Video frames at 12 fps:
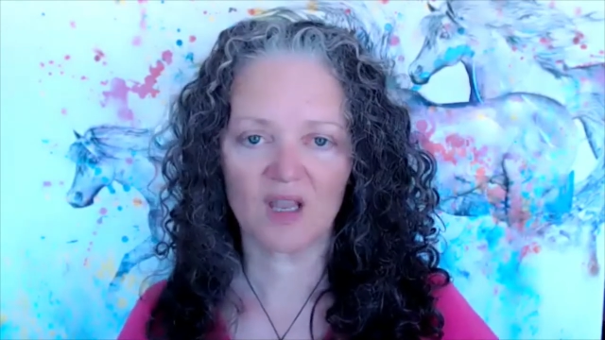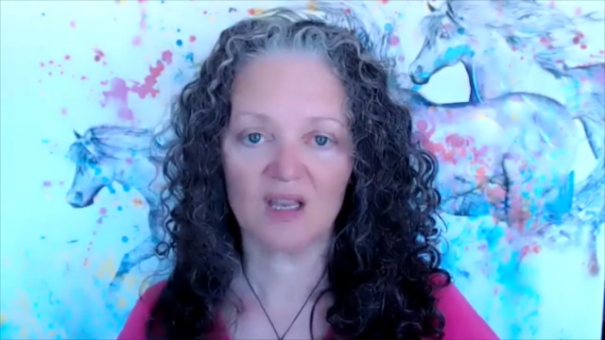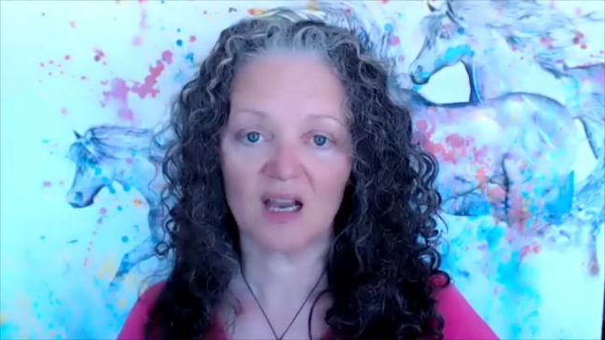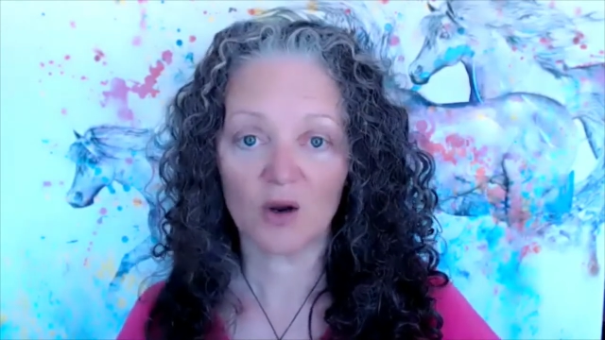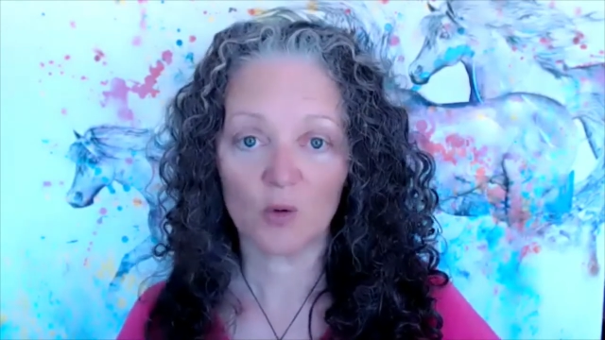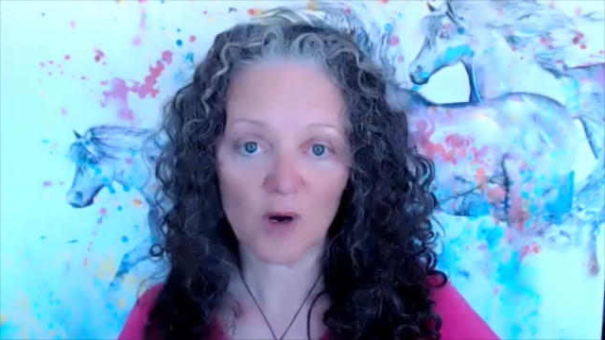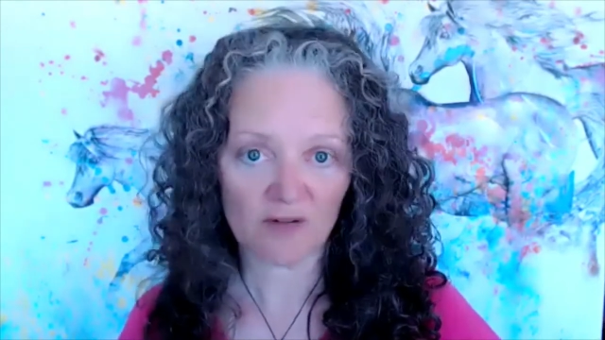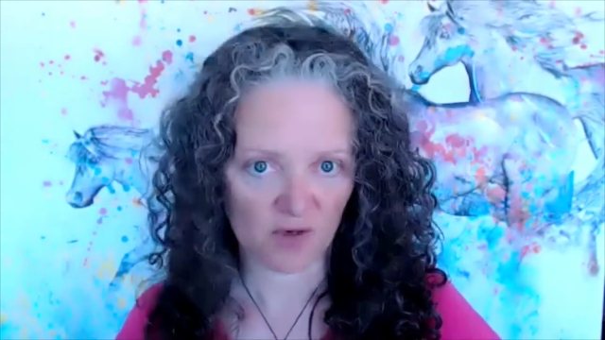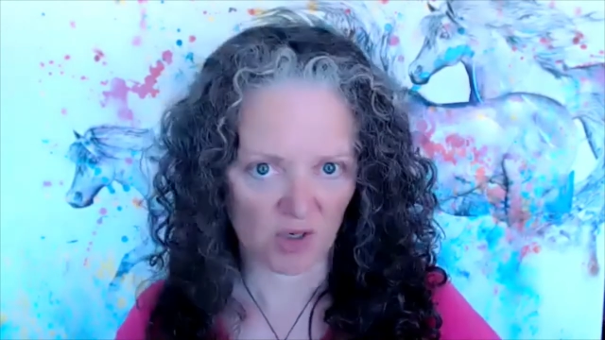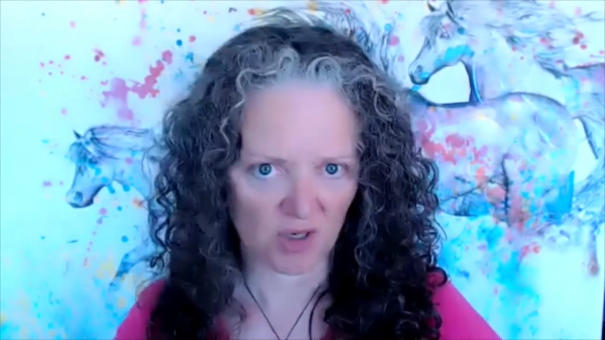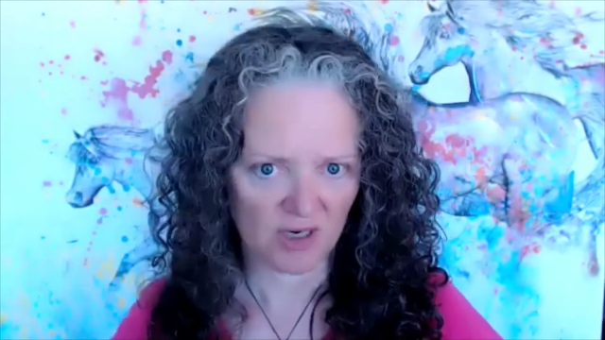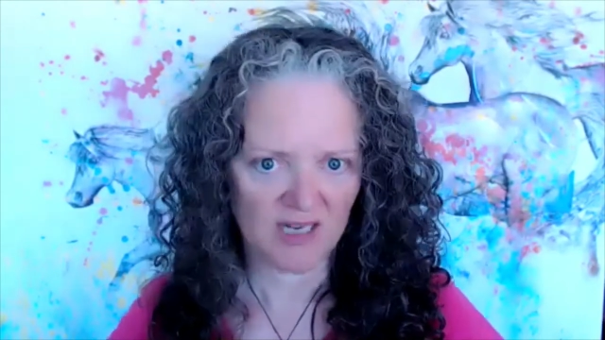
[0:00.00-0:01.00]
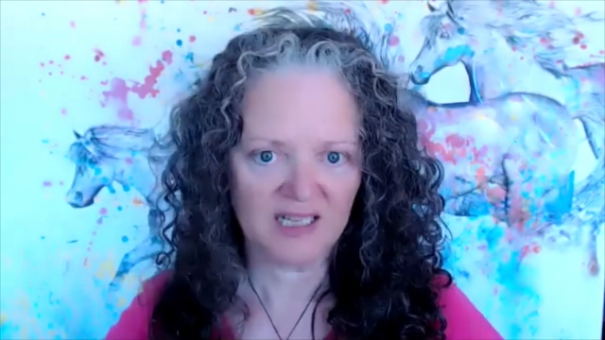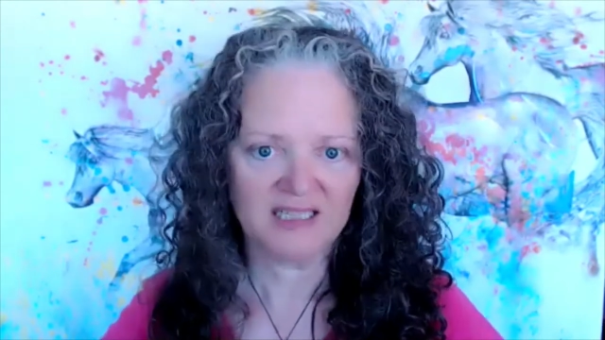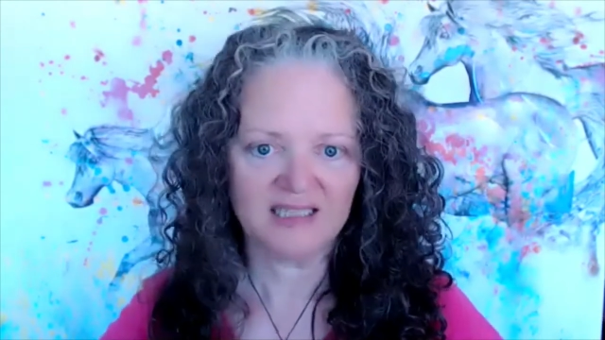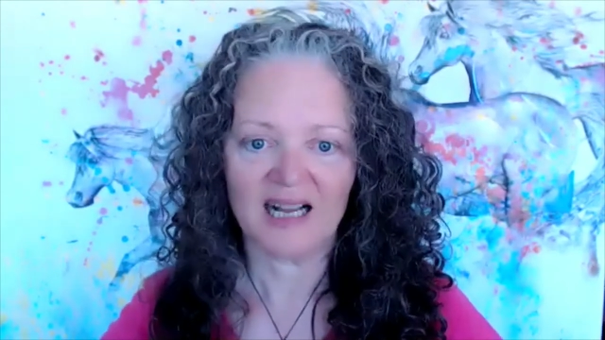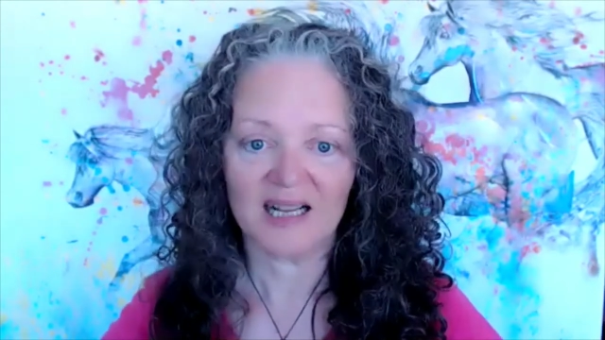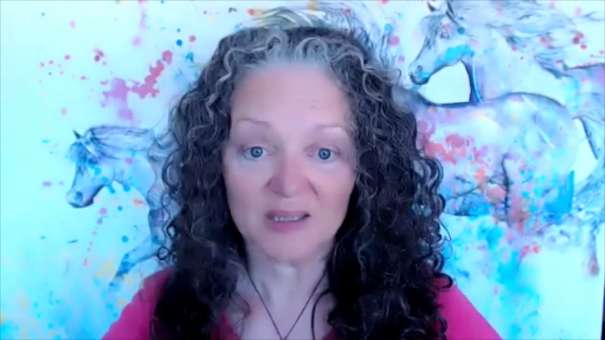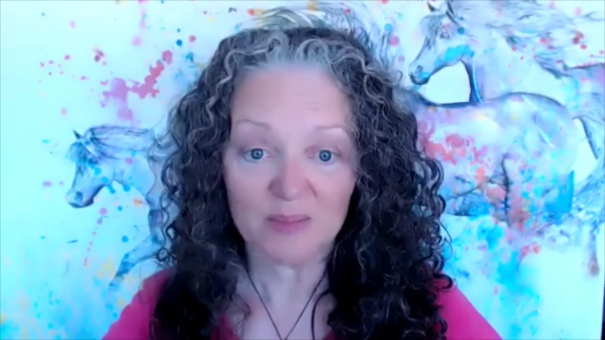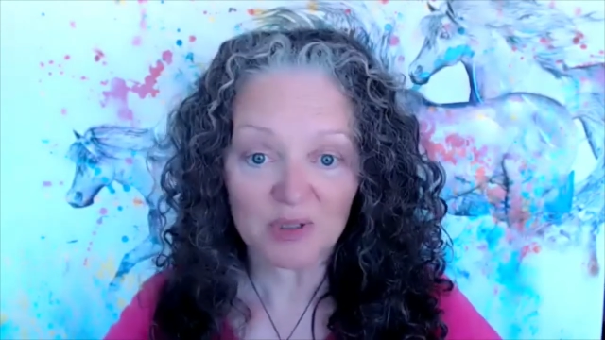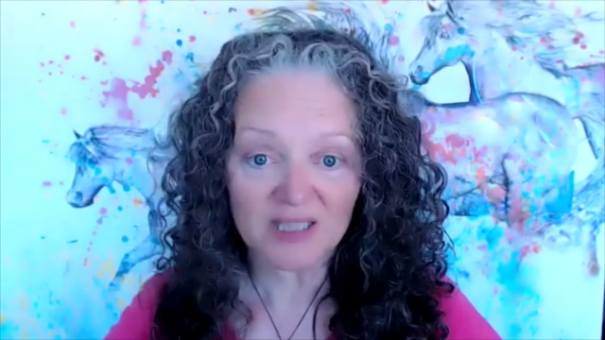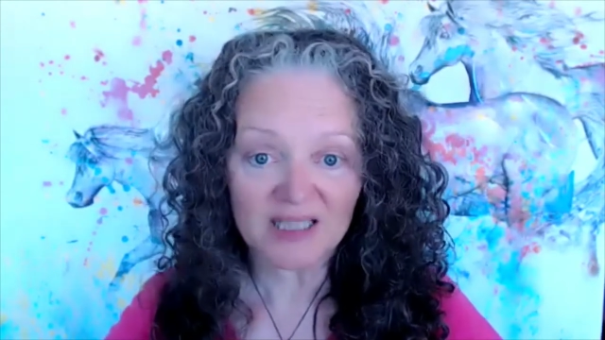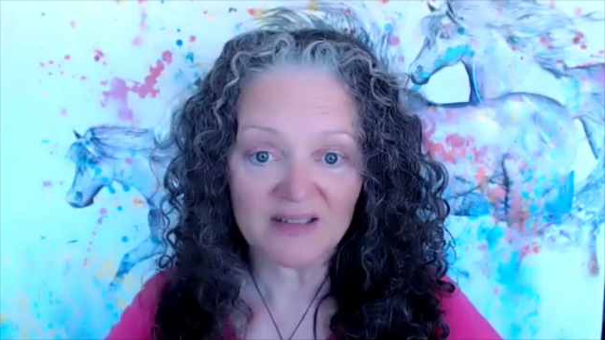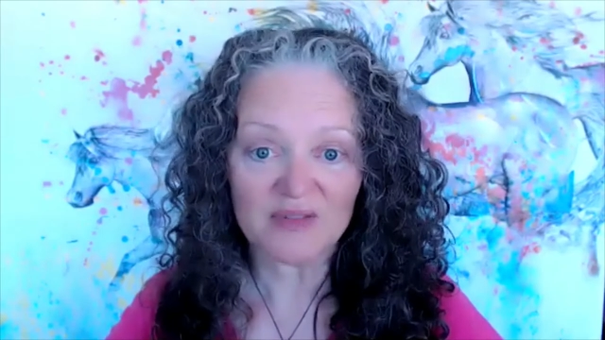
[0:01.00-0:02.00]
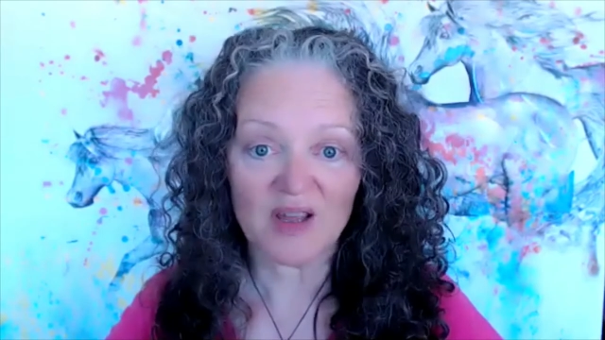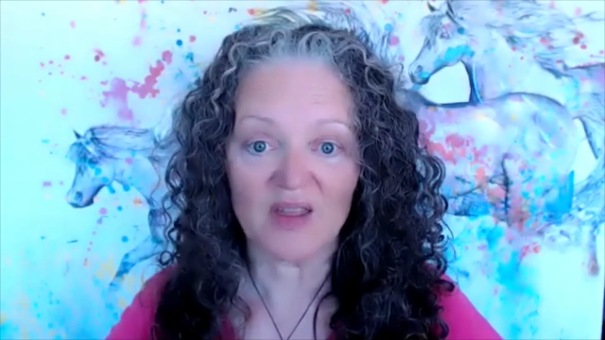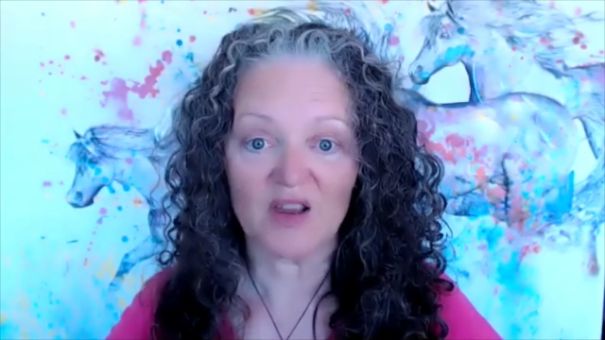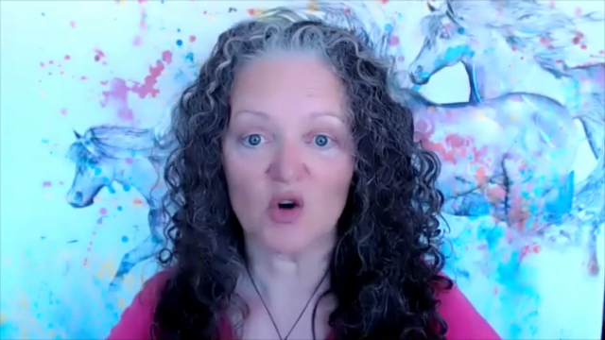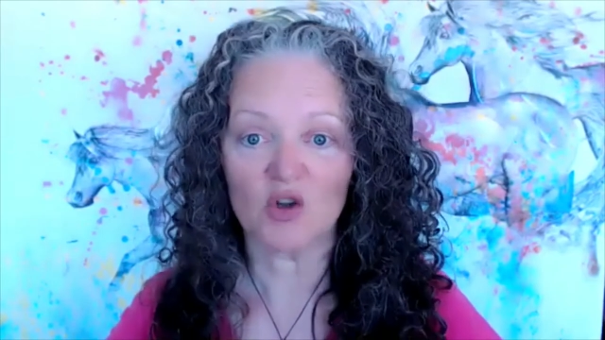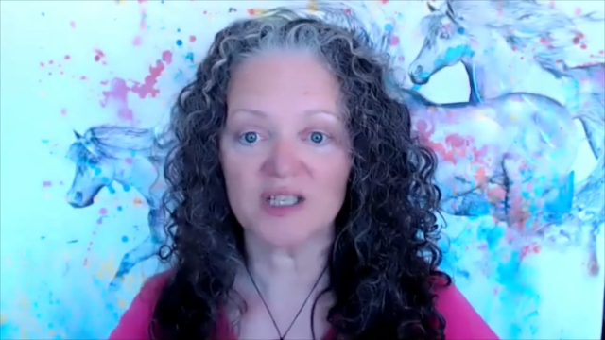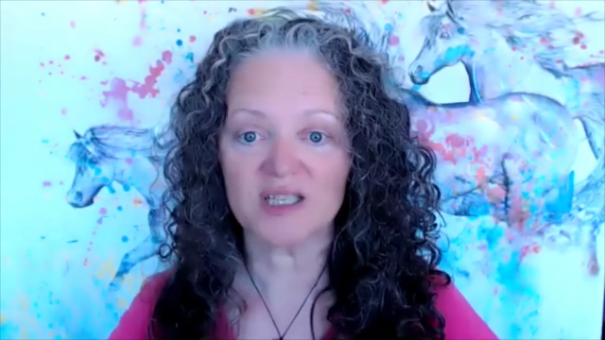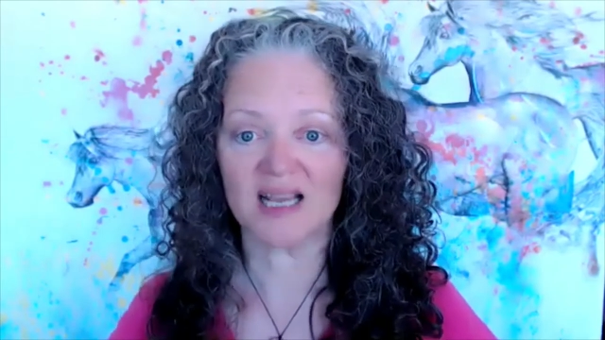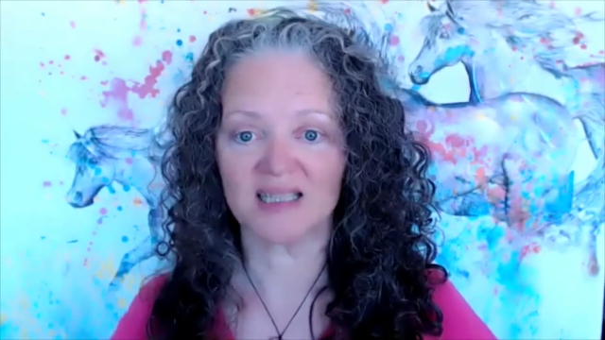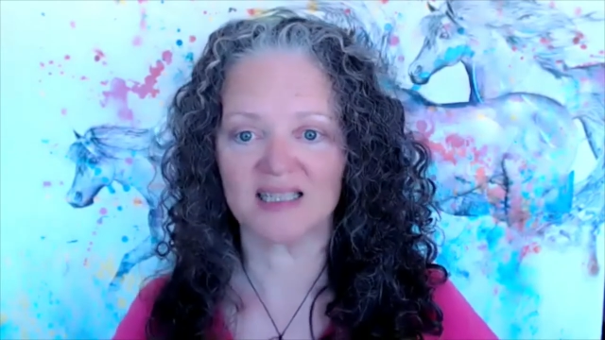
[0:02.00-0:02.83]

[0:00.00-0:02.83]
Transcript: However, I believe that the content